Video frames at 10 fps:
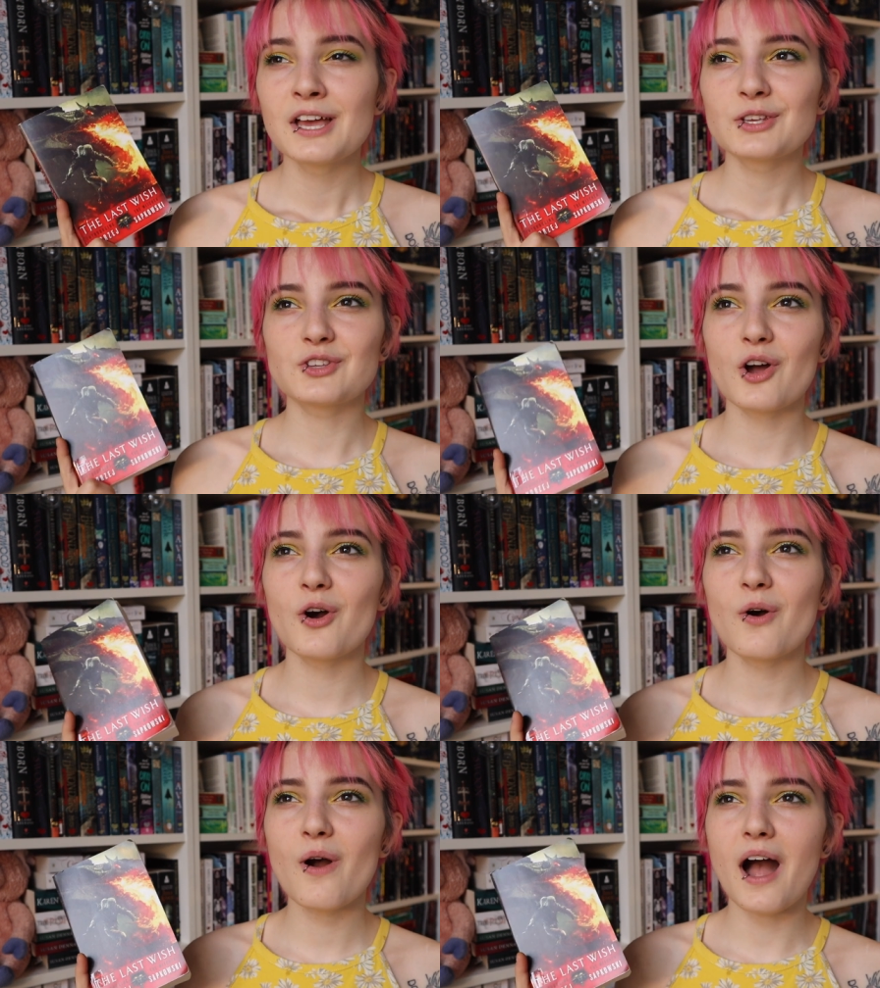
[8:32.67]

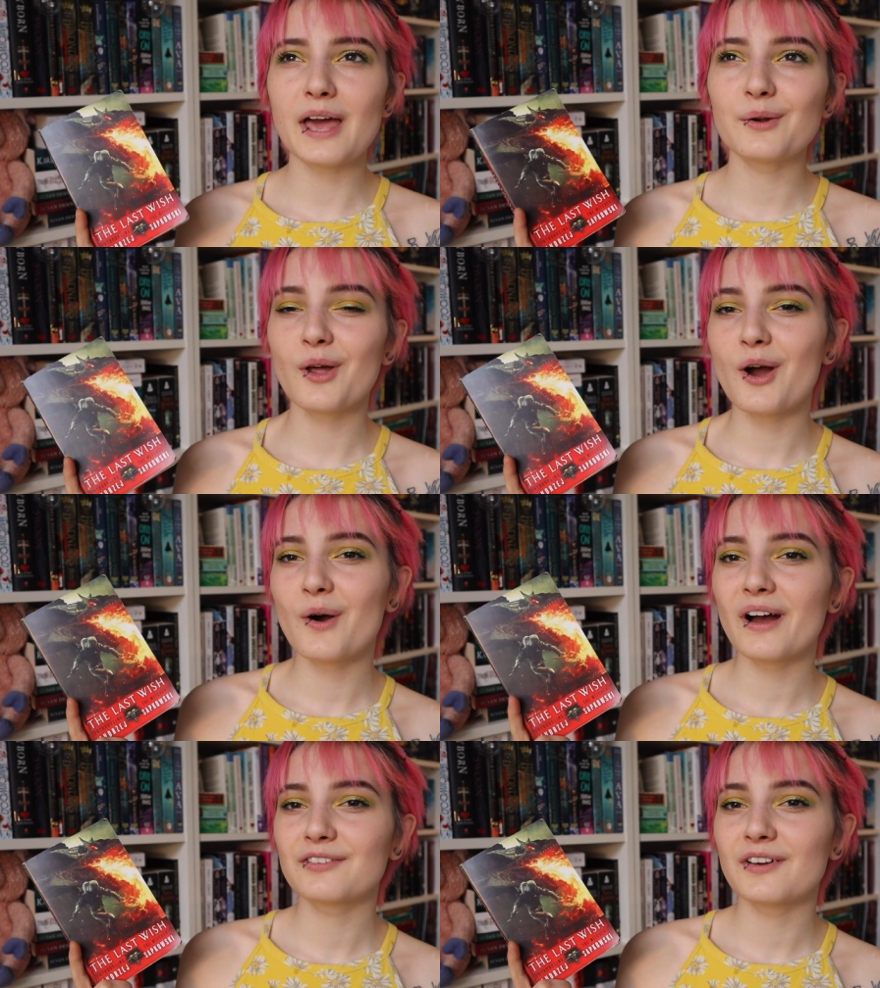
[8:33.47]
So I don't
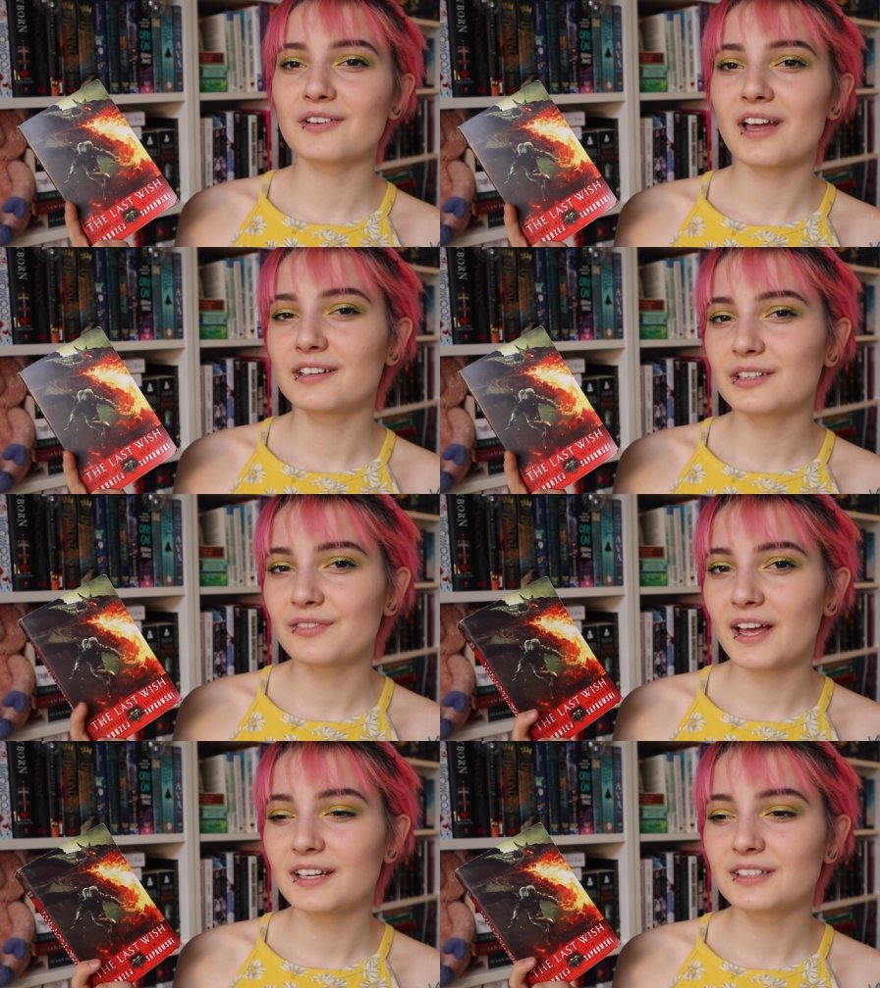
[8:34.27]
know, I felt kind
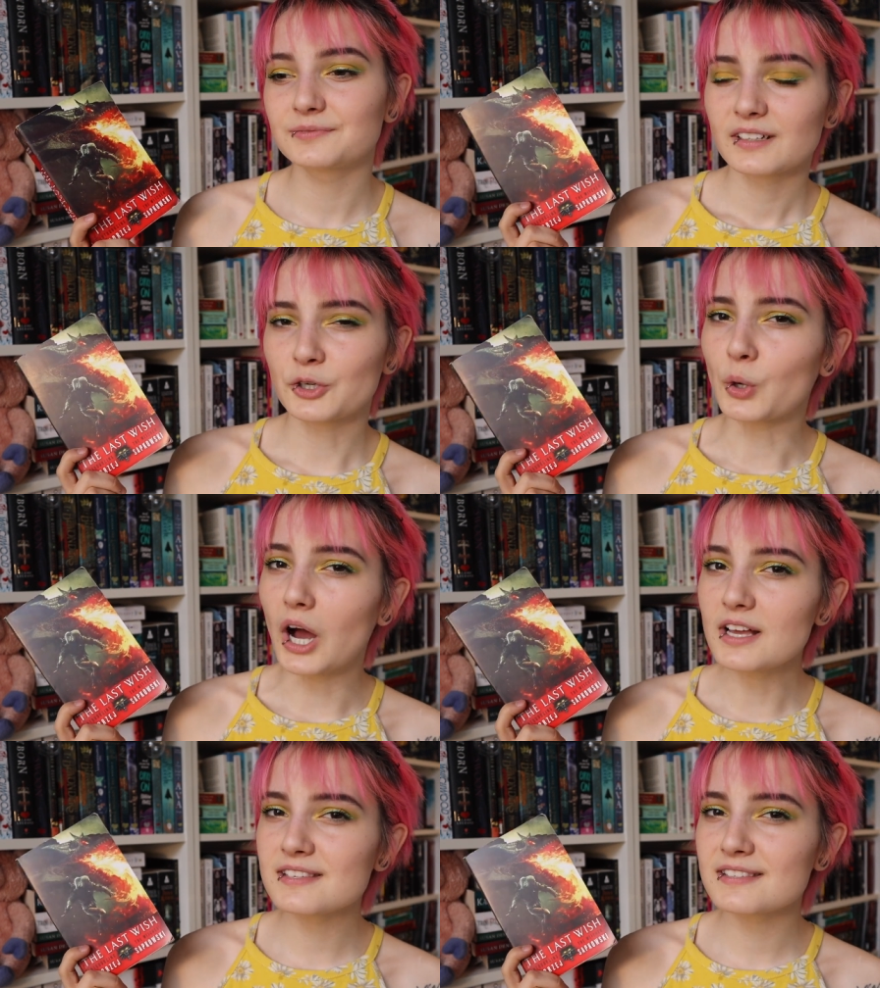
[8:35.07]
of like
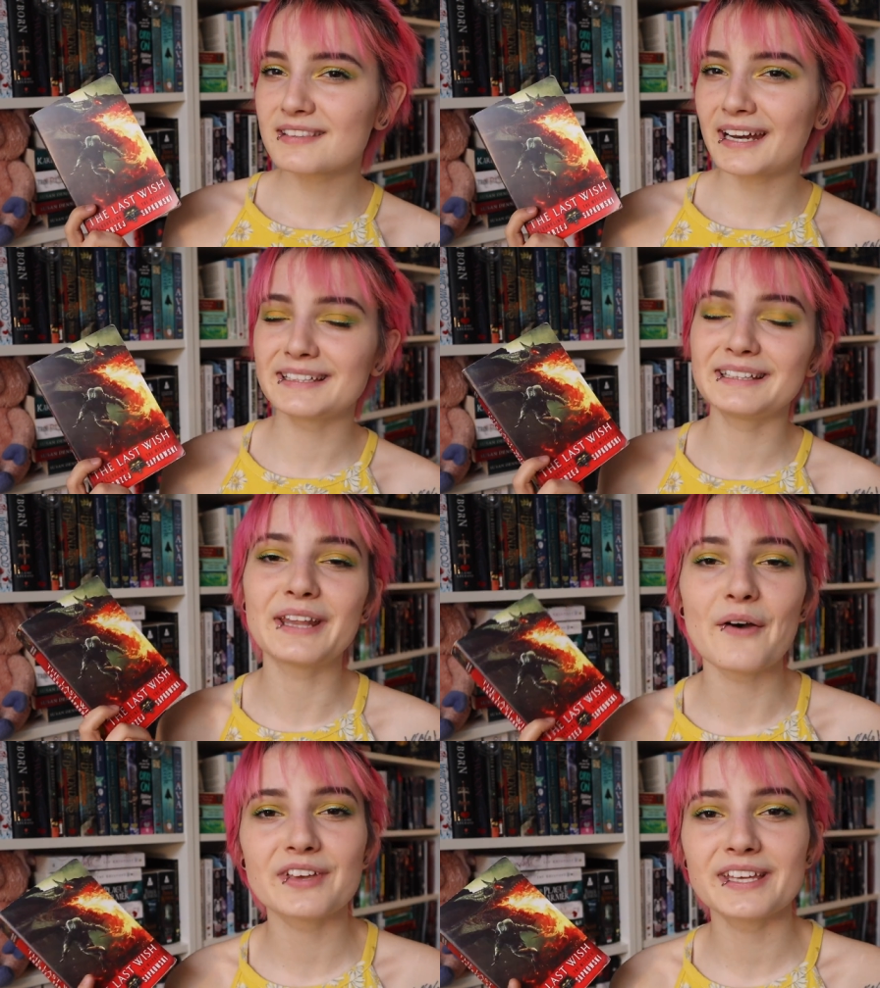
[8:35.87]
cross that I
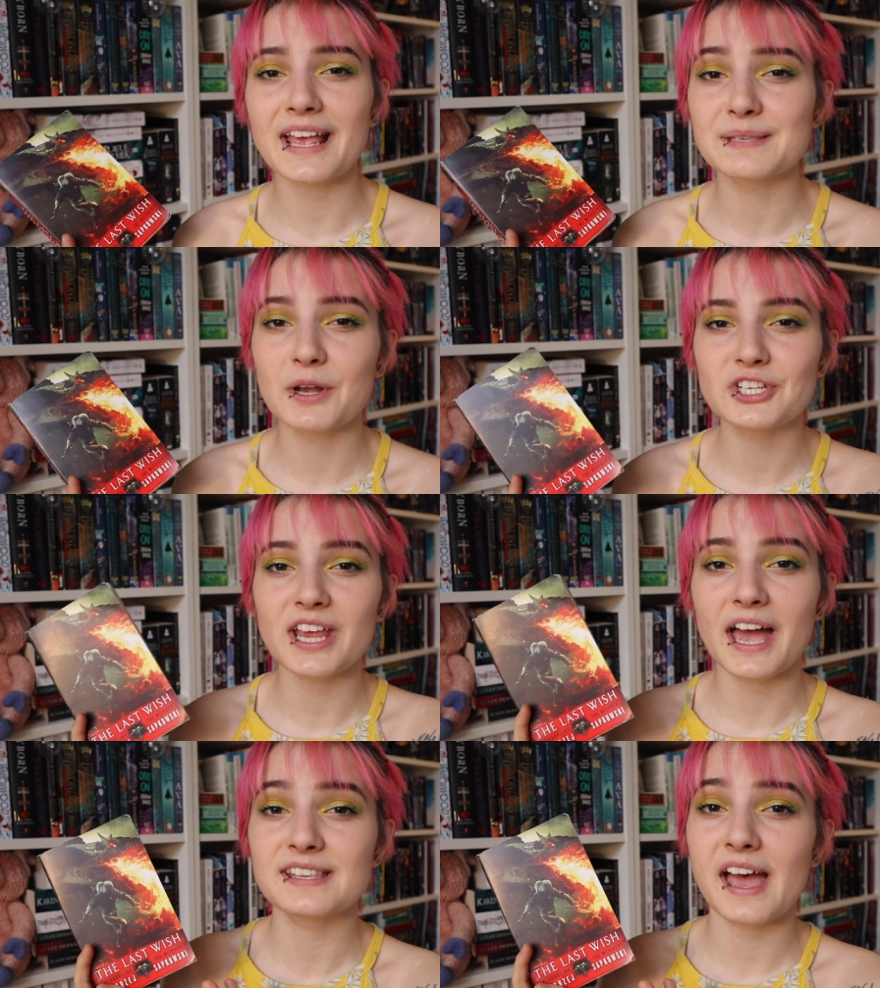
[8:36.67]
didn't love it as
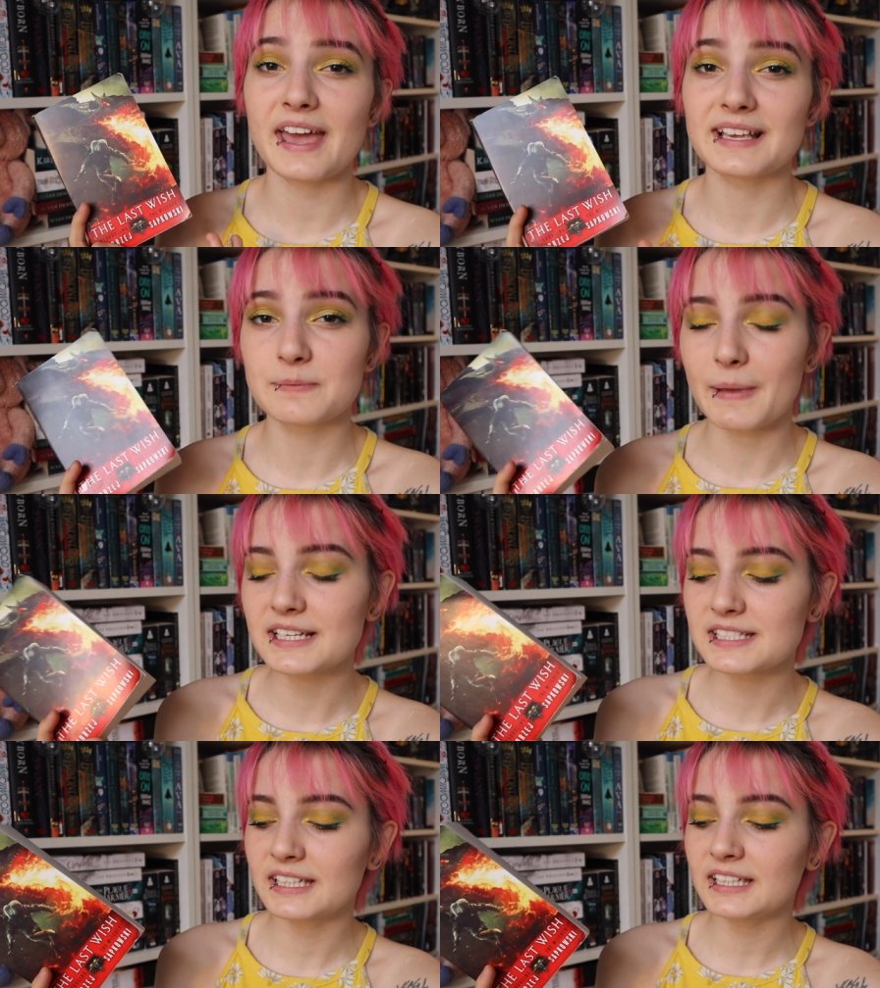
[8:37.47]
much as I
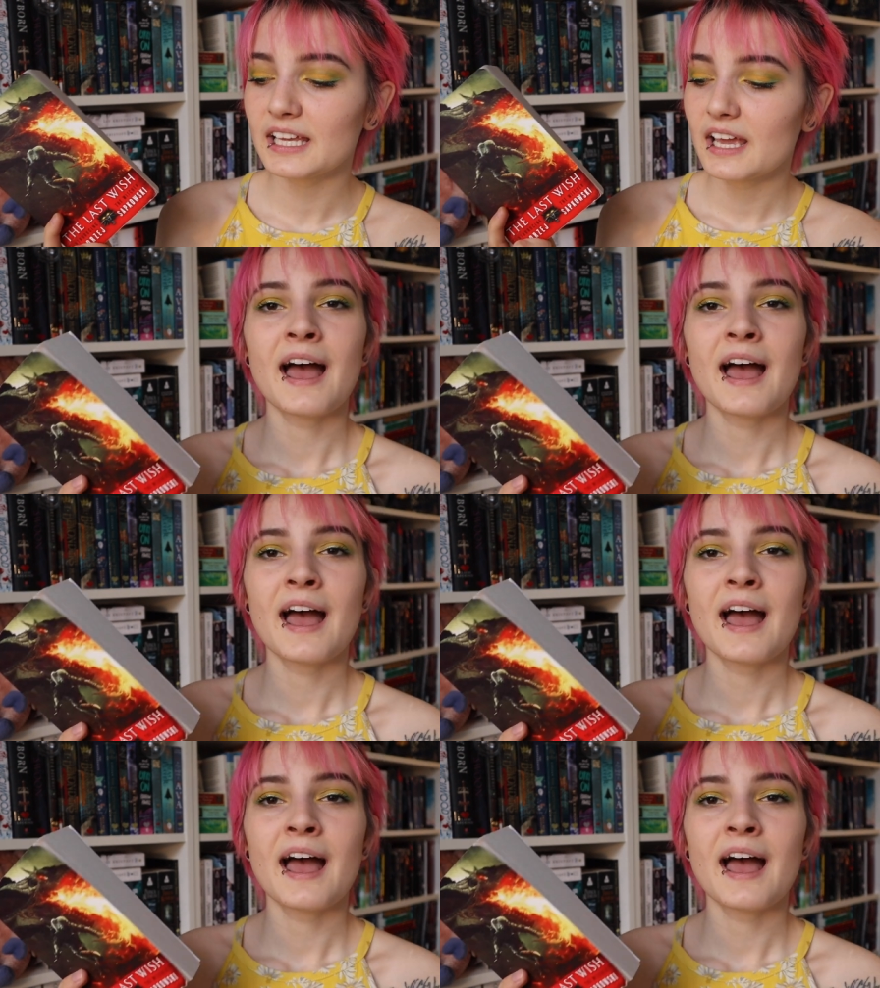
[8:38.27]
expected.